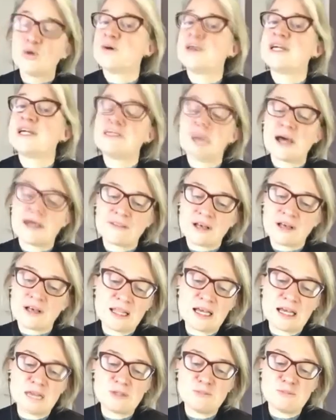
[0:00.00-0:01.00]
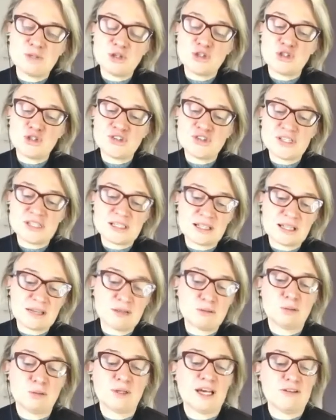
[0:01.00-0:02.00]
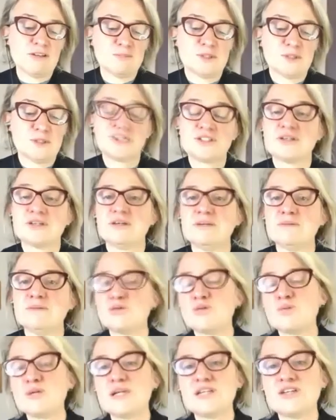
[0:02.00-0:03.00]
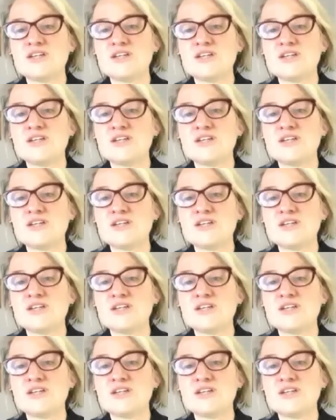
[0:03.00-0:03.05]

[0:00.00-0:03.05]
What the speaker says: Talking about the climate emergency in local government, it was